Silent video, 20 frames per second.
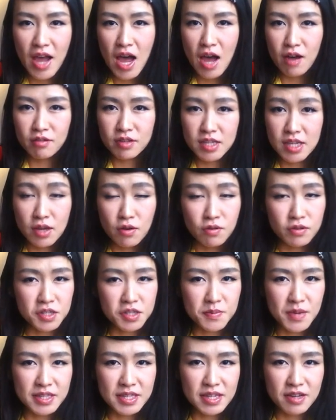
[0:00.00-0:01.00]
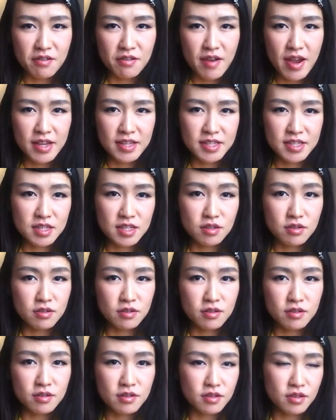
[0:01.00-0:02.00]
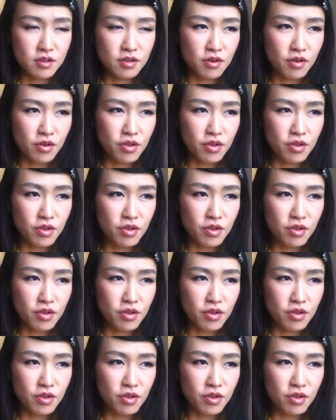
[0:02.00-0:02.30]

out the cosmetic range into